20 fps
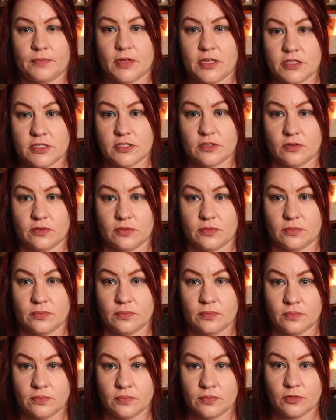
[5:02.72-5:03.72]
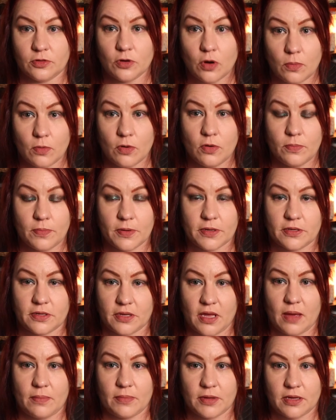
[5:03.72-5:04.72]
It's not normal, but
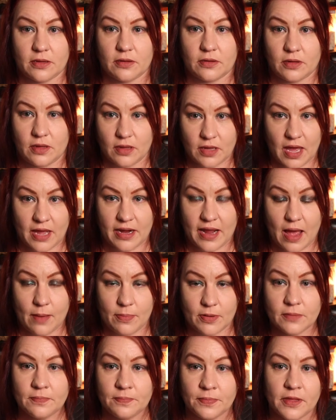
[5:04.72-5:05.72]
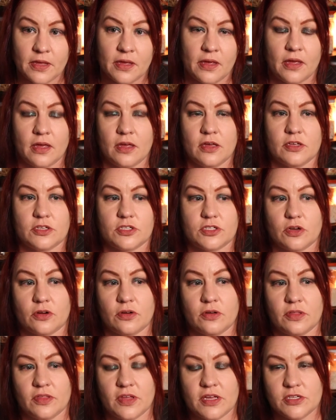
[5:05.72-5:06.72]
it can happen.
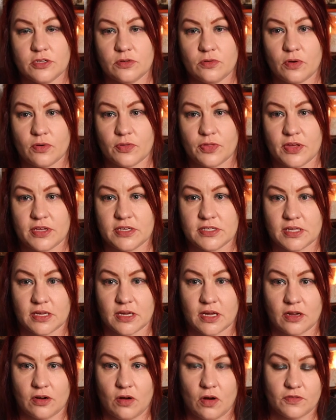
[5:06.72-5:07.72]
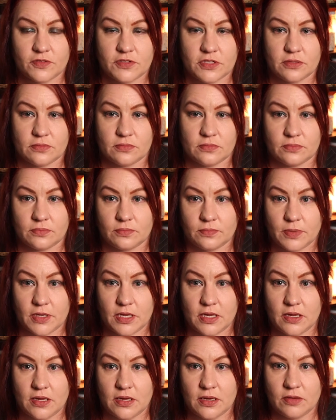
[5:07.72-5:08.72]
So these are all things that can often
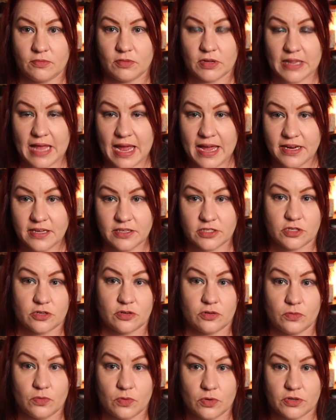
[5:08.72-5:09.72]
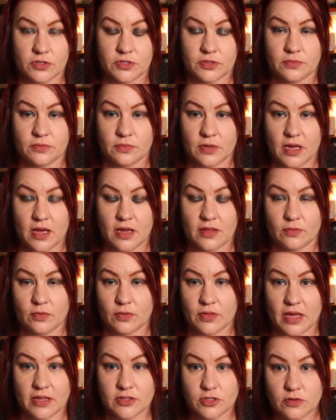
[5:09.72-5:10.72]
be relating to wood,
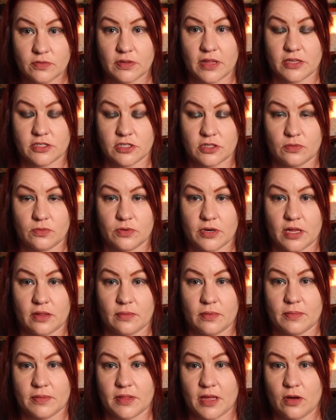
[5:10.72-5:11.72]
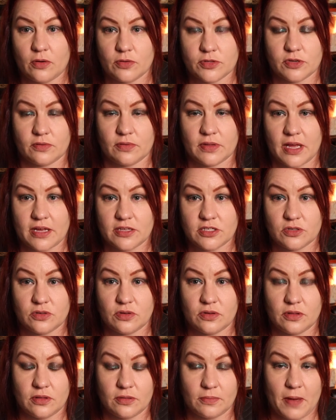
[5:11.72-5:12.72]
or they do relate to the wood element, but they also relate
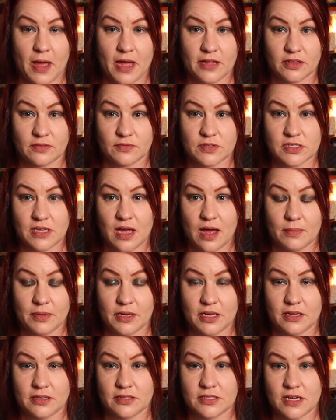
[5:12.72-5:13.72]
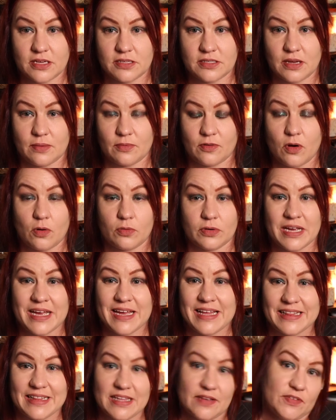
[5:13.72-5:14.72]
to the pattern of disharmony in TCM called
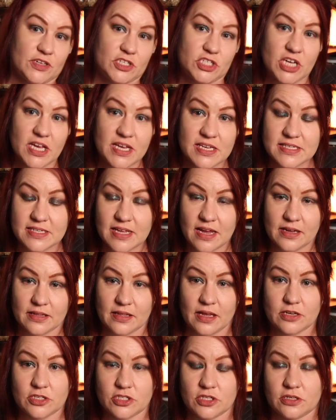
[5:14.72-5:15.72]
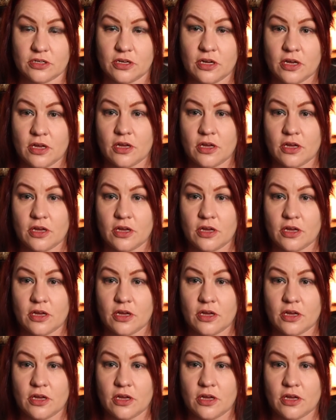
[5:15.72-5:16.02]
liver qi stagnation.